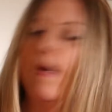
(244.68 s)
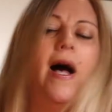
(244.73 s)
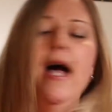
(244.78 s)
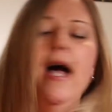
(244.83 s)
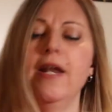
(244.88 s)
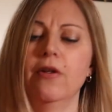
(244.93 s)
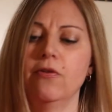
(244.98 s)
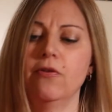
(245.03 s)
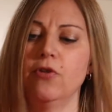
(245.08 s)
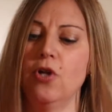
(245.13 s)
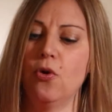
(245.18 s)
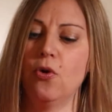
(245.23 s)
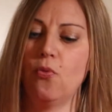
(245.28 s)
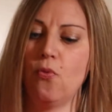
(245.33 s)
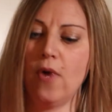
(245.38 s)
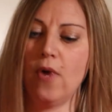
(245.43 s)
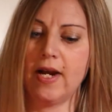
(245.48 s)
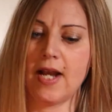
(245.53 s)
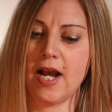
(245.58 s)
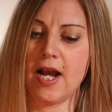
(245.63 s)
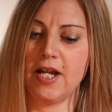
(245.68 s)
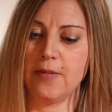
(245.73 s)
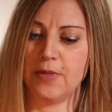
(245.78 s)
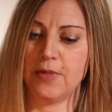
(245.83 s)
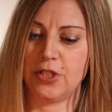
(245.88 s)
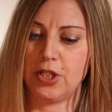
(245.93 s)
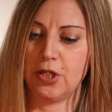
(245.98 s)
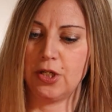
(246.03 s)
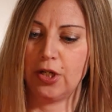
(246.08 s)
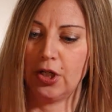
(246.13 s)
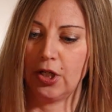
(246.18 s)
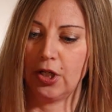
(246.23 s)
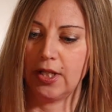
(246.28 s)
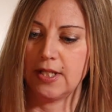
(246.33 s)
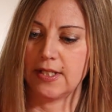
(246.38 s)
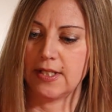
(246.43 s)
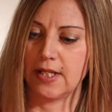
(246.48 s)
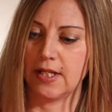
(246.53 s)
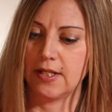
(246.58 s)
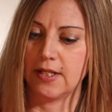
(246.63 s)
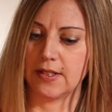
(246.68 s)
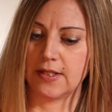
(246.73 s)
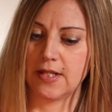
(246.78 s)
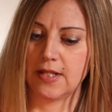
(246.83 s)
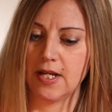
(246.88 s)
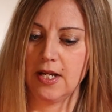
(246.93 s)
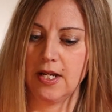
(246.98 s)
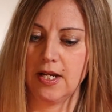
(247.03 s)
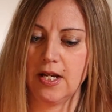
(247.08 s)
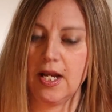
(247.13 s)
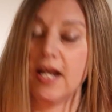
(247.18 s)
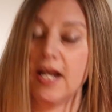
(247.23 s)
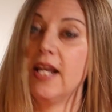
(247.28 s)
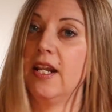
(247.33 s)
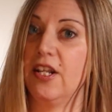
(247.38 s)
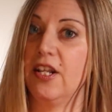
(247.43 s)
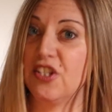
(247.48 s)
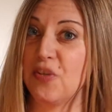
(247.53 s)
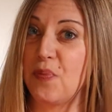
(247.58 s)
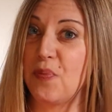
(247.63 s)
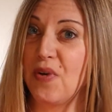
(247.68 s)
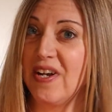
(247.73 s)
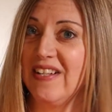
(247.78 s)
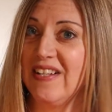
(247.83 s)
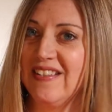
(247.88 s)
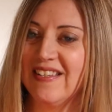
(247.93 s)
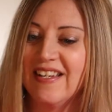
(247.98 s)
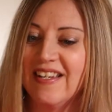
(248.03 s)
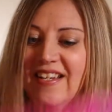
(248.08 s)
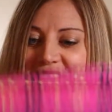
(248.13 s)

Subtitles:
I don't know what kind of material this is. It is a print.